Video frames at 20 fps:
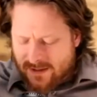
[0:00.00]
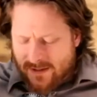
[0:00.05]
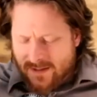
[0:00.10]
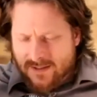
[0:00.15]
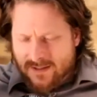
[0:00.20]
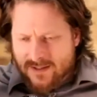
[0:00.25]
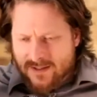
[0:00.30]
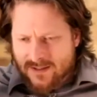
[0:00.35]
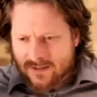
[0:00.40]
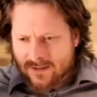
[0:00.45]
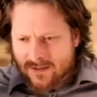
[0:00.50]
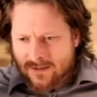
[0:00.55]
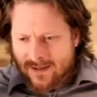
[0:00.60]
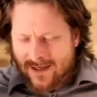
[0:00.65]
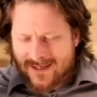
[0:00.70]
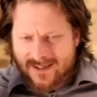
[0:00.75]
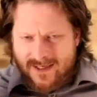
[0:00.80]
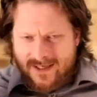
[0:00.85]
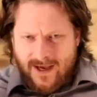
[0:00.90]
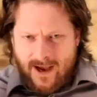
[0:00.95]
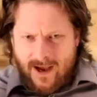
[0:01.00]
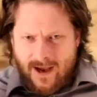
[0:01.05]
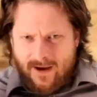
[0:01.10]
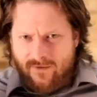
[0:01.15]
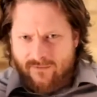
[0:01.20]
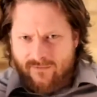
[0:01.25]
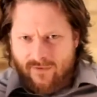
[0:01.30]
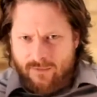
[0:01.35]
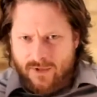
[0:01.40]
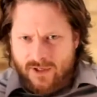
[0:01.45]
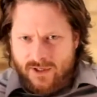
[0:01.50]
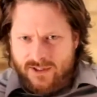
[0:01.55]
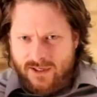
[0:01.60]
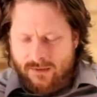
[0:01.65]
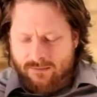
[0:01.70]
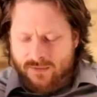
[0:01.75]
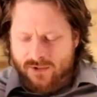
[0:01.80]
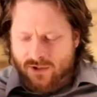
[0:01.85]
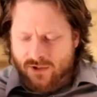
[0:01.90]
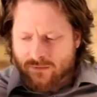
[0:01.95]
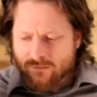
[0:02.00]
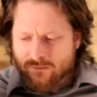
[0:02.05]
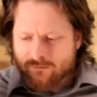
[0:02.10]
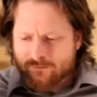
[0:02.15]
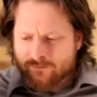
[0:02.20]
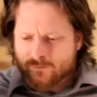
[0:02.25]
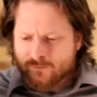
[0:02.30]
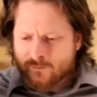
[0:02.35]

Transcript: this attack from the tempter